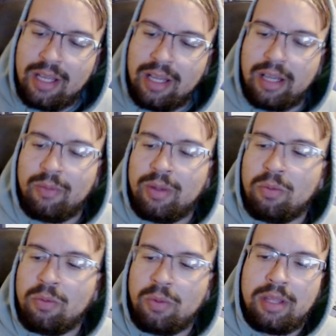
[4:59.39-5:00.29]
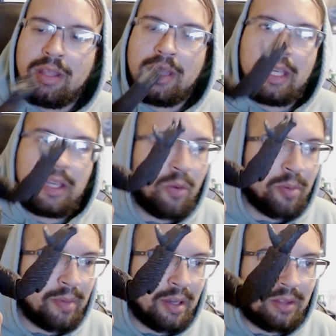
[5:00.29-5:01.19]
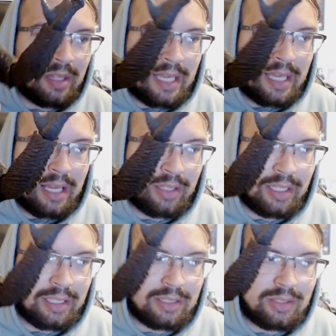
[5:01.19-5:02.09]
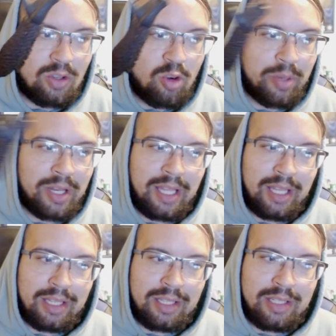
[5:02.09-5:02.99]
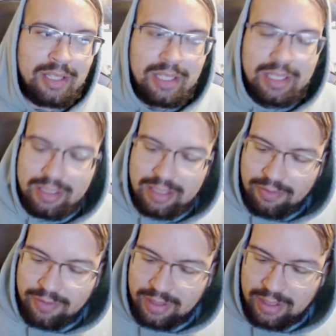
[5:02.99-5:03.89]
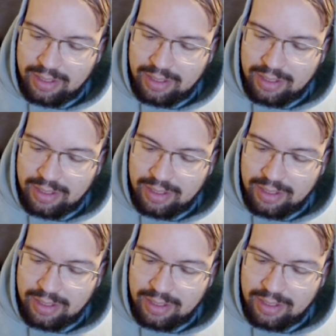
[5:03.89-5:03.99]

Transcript: I went with the open mouth yelling, open hand. Definitely,